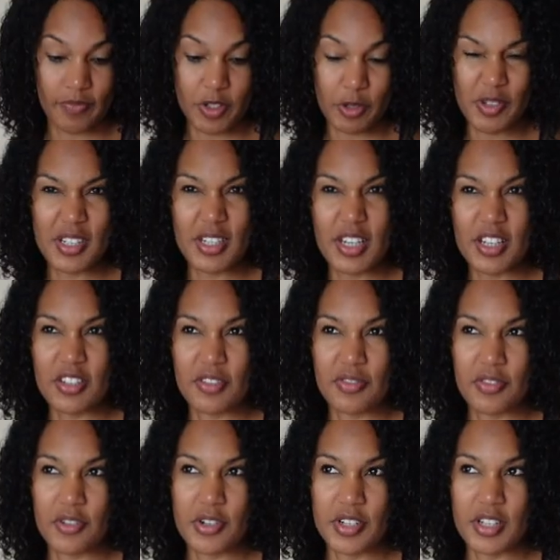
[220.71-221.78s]
When's the next
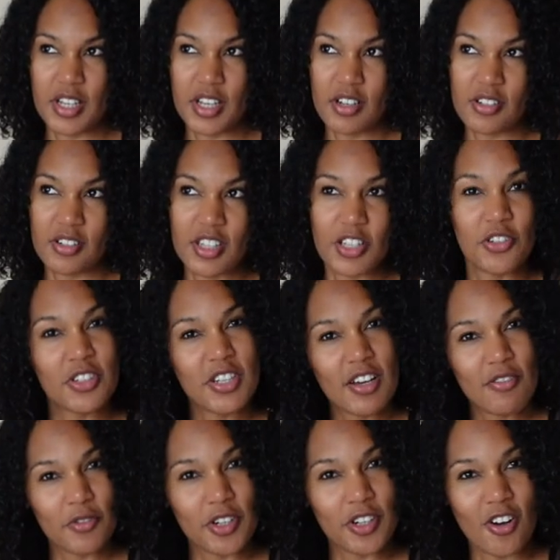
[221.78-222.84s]
Sephora sale? They used to have one